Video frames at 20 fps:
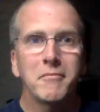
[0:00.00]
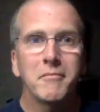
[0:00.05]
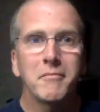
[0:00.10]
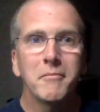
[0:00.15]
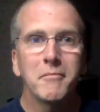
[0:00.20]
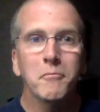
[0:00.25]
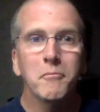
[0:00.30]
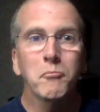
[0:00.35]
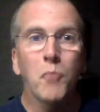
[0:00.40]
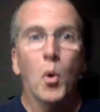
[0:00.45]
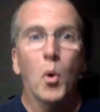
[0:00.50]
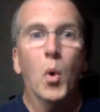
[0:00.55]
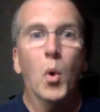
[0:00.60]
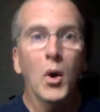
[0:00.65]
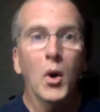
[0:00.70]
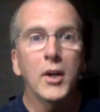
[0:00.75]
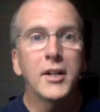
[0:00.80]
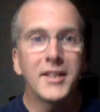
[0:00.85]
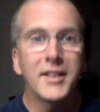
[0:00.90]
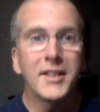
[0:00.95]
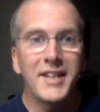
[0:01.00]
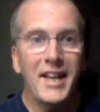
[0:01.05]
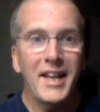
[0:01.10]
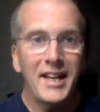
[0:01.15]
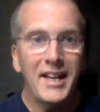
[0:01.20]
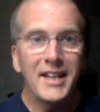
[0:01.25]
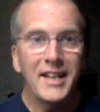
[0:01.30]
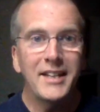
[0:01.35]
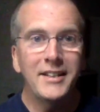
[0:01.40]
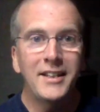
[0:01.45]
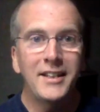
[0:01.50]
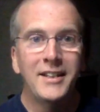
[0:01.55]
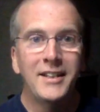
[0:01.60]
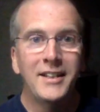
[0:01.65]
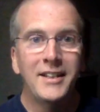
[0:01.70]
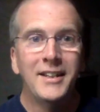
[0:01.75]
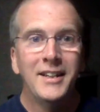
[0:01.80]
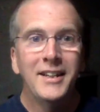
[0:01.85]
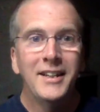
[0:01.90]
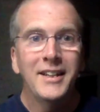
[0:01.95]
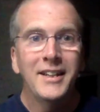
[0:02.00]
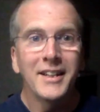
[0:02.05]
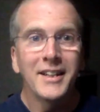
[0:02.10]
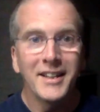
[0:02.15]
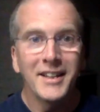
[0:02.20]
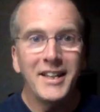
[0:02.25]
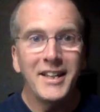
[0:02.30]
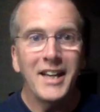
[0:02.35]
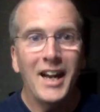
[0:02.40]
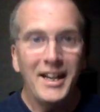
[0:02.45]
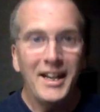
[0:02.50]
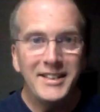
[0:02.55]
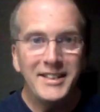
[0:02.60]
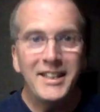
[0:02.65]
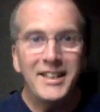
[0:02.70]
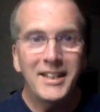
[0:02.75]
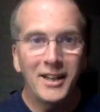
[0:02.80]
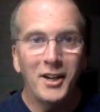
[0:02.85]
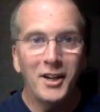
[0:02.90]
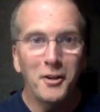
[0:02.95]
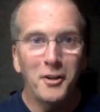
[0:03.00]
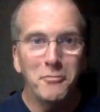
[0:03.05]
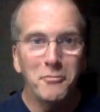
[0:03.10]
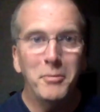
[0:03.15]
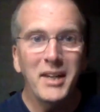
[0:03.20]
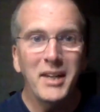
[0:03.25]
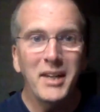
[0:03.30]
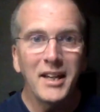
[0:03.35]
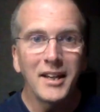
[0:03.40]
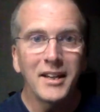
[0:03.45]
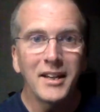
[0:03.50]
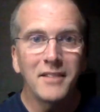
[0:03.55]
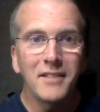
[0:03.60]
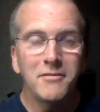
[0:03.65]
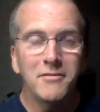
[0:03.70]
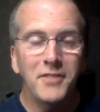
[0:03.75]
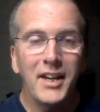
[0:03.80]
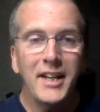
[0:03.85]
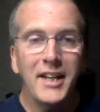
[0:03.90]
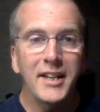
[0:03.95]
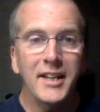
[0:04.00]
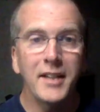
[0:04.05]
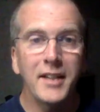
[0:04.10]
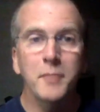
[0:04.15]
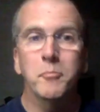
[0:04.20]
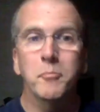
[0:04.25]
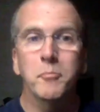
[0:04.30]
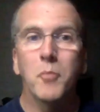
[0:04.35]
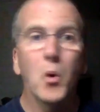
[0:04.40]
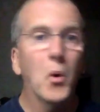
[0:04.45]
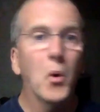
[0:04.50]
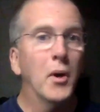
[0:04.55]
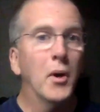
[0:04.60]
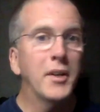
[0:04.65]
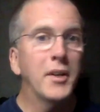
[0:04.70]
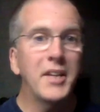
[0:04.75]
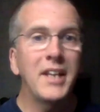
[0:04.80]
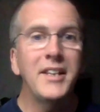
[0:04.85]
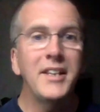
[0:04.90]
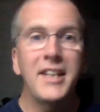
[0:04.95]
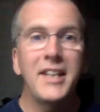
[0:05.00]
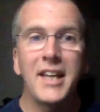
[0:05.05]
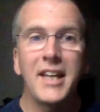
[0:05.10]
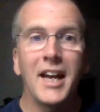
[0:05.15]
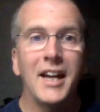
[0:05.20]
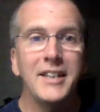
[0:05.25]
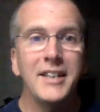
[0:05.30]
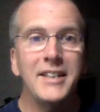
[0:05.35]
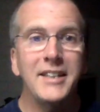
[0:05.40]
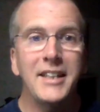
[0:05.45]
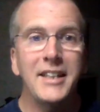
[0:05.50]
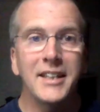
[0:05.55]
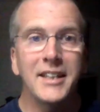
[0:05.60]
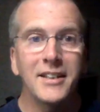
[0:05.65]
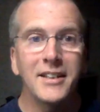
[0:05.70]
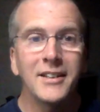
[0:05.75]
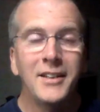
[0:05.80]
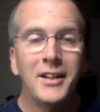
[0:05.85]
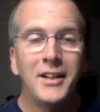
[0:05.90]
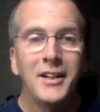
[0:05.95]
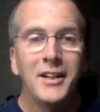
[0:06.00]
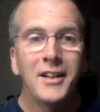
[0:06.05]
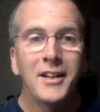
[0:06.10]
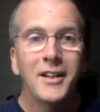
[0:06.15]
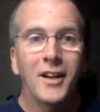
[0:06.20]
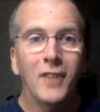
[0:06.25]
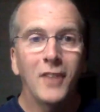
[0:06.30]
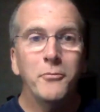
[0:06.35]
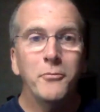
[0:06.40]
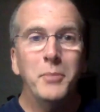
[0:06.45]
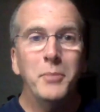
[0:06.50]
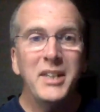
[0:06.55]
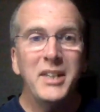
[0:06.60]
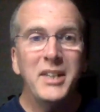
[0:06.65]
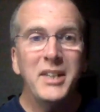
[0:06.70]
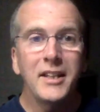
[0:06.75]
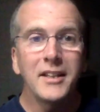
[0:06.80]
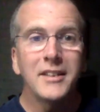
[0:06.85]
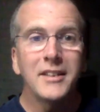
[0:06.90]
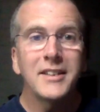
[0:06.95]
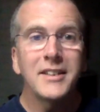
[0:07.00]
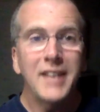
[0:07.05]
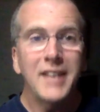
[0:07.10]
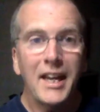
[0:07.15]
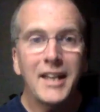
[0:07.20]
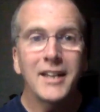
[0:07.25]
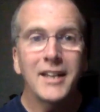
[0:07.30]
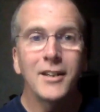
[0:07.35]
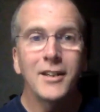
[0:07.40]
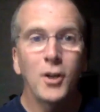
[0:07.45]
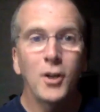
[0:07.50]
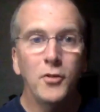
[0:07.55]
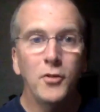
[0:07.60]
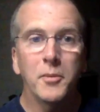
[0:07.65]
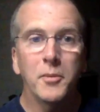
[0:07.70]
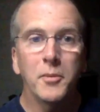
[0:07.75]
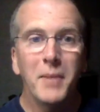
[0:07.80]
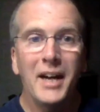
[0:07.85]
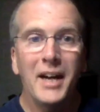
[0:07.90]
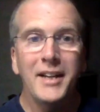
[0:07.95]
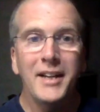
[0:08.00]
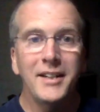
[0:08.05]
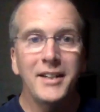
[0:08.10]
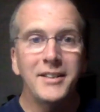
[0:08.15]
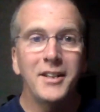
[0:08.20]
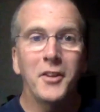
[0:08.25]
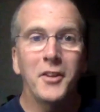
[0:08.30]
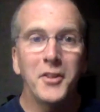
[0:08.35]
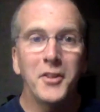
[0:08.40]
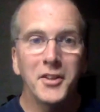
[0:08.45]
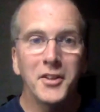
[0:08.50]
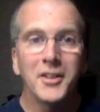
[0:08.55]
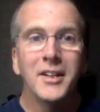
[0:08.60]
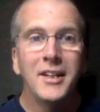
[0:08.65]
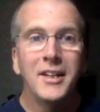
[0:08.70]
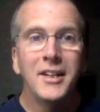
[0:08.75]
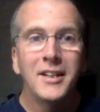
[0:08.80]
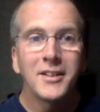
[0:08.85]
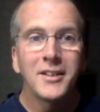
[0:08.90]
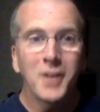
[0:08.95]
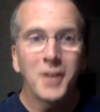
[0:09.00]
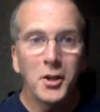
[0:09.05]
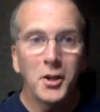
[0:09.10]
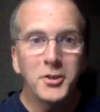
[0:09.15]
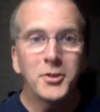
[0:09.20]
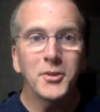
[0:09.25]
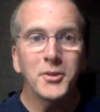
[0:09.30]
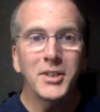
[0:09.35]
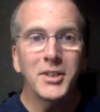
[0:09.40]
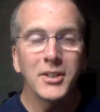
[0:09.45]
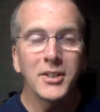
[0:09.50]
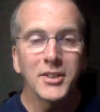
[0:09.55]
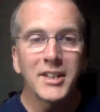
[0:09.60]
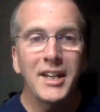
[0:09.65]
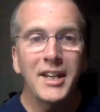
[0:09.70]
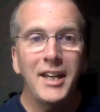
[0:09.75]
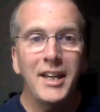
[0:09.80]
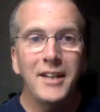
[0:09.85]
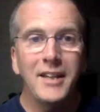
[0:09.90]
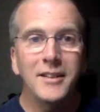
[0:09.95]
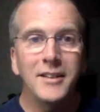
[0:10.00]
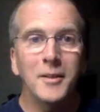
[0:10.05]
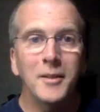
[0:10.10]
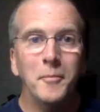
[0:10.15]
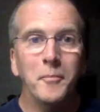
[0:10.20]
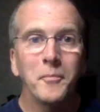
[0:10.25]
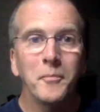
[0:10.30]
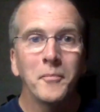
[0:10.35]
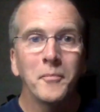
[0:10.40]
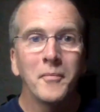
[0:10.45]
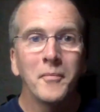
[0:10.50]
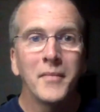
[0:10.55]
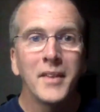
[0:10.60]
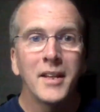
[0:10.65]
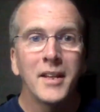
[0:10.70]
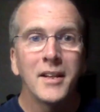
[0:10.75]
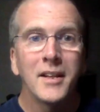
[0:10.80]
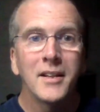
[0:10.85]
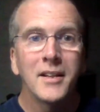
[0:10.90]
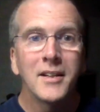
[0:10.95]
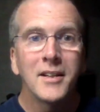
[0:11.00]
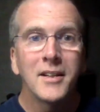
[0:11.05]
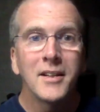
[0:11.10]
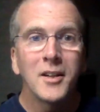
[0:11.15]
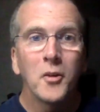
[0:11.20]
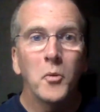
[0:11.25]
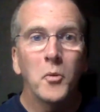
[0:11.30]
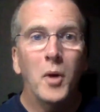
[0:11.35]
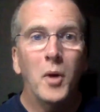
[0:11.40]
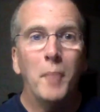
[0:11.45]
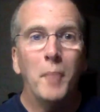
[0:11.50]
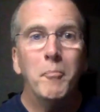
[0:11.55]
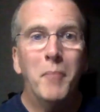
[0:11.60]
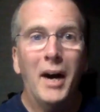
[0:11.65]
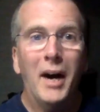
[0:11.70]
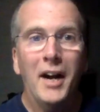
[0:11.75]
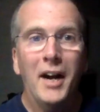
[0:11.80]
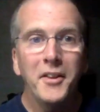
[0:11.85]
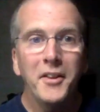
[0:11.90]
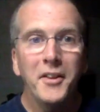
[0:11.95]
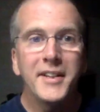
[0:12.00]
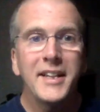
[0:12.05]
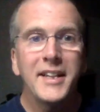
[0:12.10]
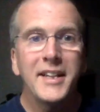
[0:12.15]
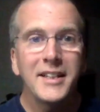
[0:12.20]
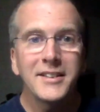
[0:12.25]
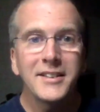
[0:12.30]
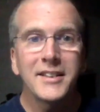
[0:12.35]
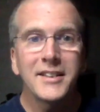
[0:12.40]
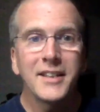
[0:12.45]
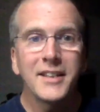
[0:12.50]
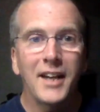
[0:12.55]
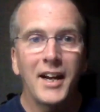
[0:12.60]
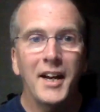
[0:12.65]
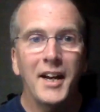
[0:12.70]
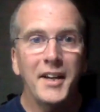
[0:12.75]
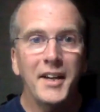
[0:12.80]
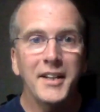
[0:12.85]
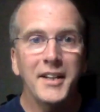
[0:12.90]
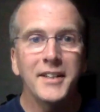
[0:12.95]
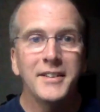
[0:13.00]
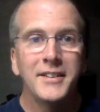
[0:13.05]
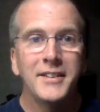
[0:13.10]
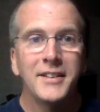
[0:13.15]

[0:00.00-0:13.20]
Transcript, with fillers: more than the idea of being invaded, more than the idea of being taken over by another country or kingdom. What bothered Hezekiah